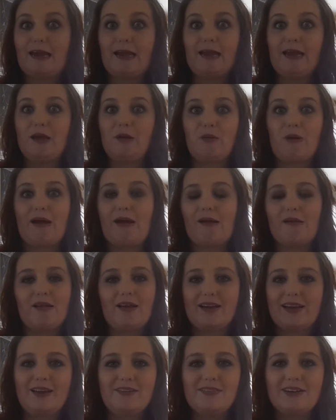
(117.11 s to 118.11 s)
anywhere,
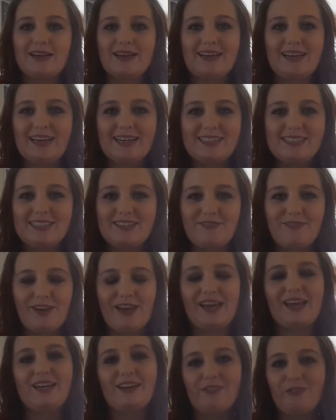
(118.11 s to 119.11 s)
like even a kids
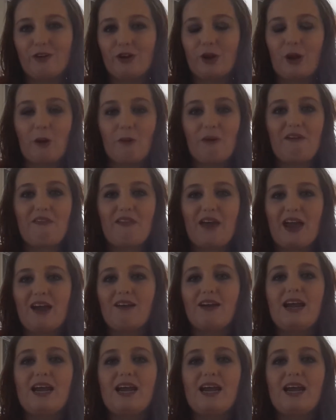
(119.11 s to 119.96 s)
event, if you're going there,